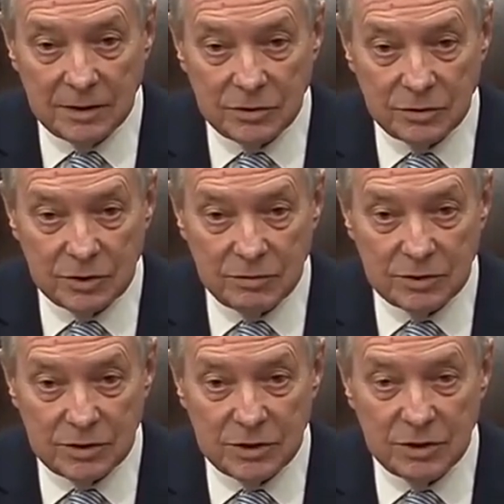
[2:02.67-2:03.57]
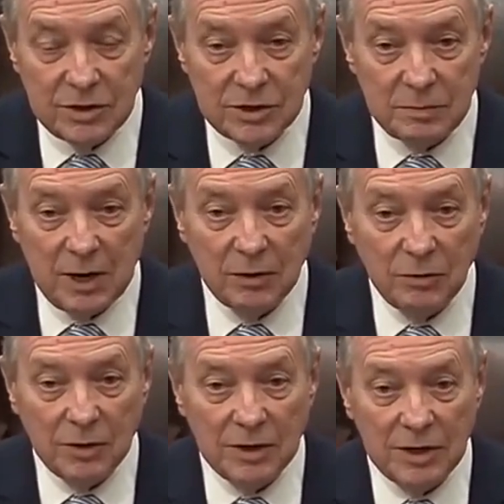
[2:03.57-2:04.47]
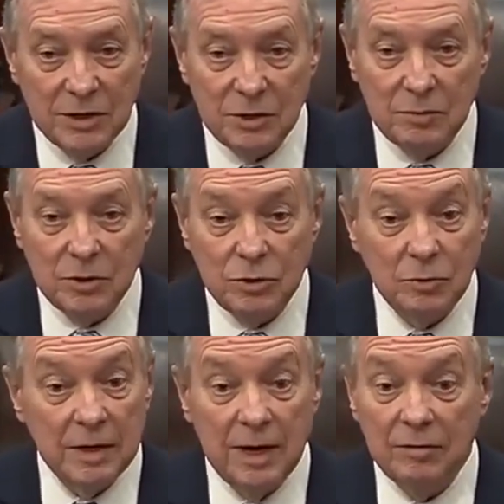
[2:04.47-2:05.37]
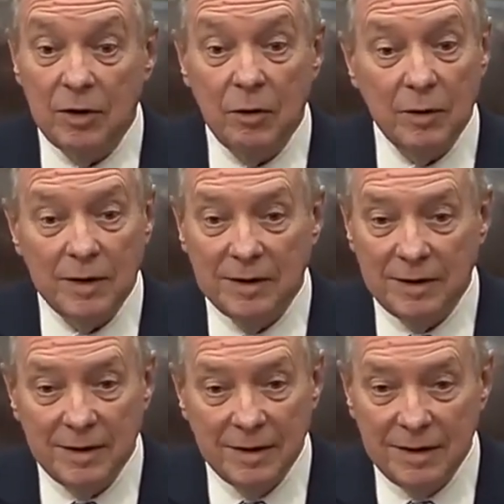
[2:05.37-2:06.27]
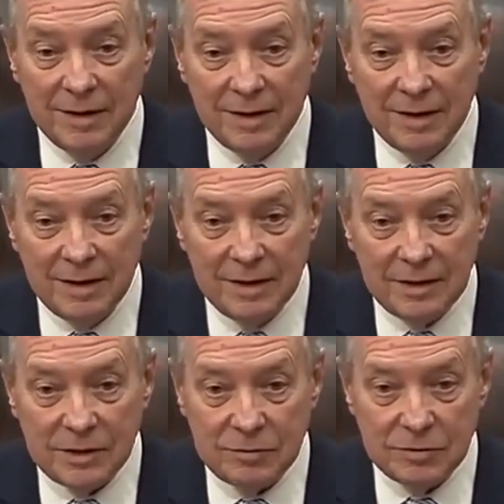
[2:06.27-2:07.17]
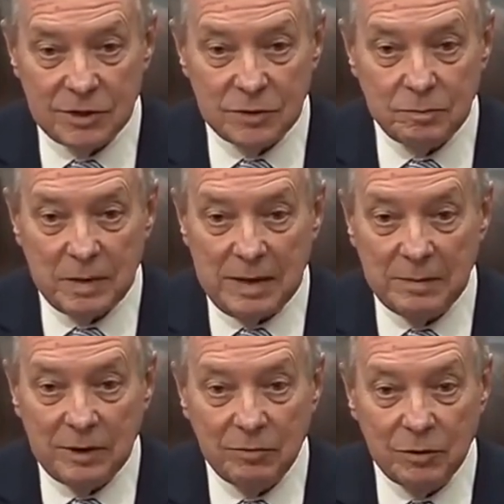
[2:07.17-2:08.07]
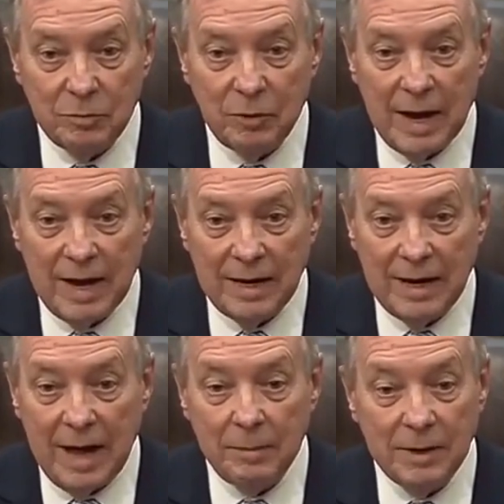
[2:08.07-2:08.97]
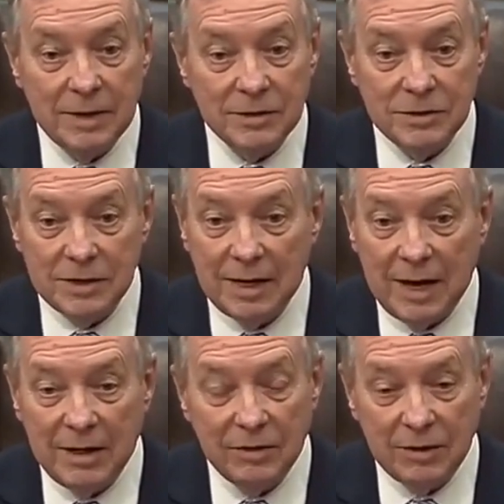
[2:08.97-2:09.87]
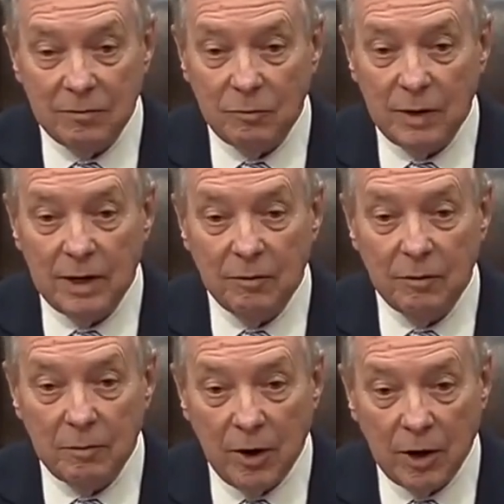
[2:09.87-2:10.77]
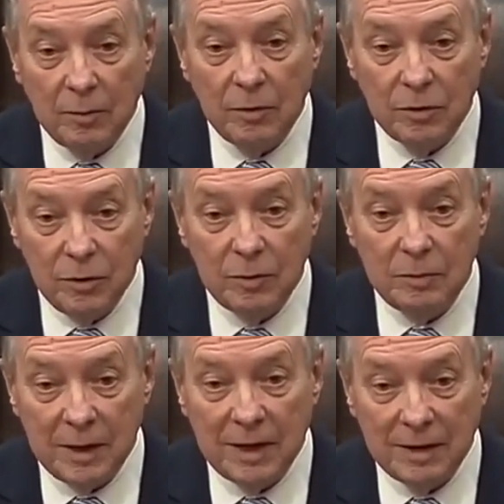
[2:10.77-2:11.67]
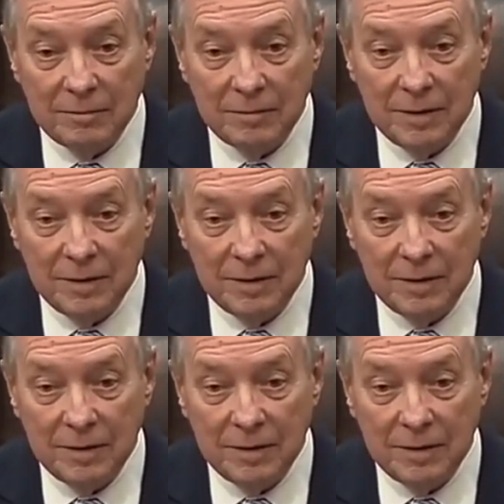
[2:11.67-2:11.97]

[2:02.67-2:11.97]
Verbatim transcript: So she was in serious medical condition, but you would never know it. She was just beaming with pride and happiness, and I thought, what a remarkable human being.